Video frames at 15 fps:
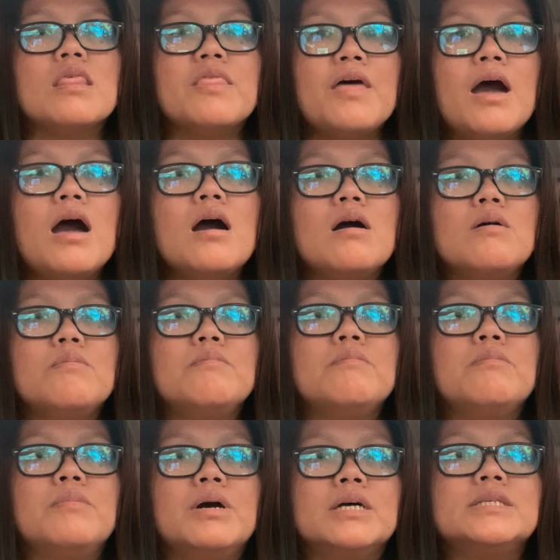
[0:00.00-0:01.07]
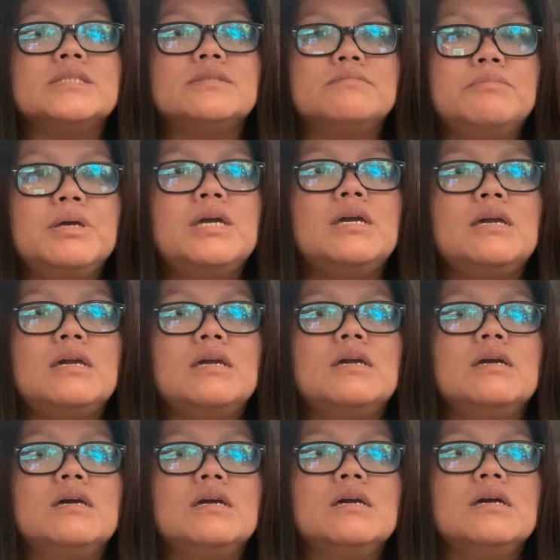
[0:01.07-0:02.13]
That must be
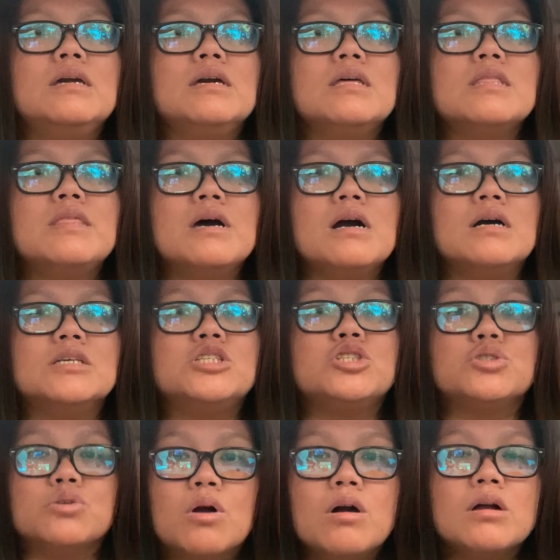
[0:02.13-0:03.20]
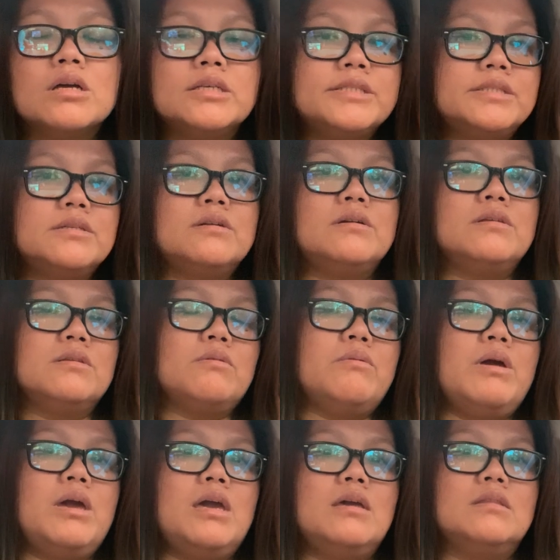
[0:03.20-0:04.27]
the strongest
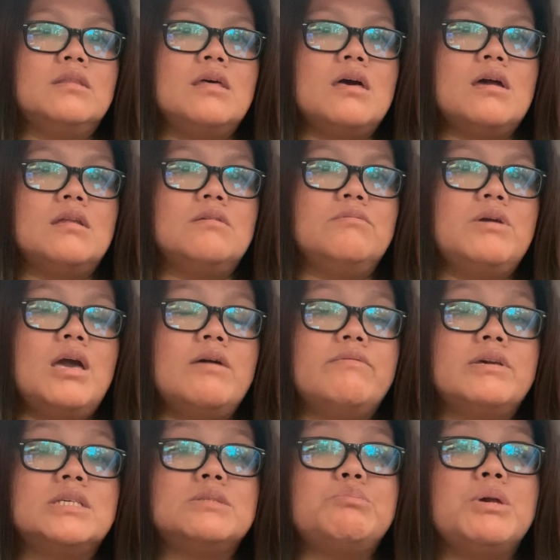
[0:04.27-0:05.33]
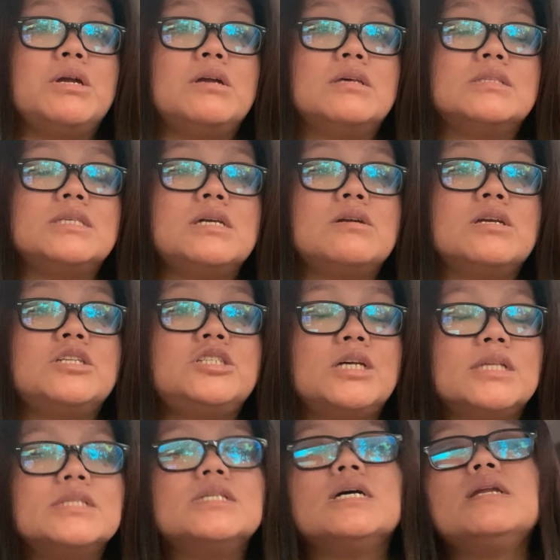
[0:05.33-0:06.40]
earthquake that we have experienced here in
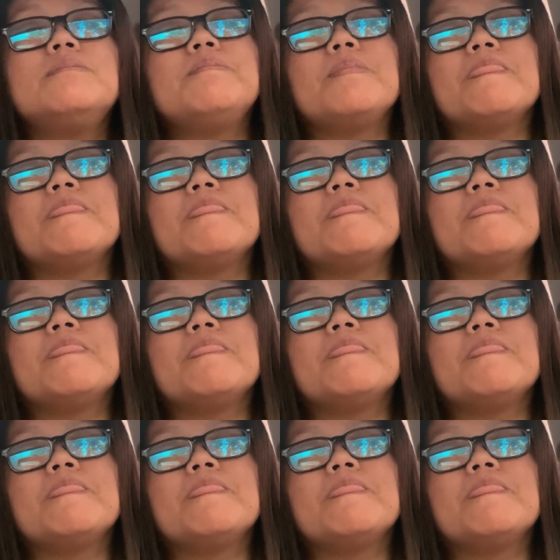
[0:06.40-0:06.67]
Jensen.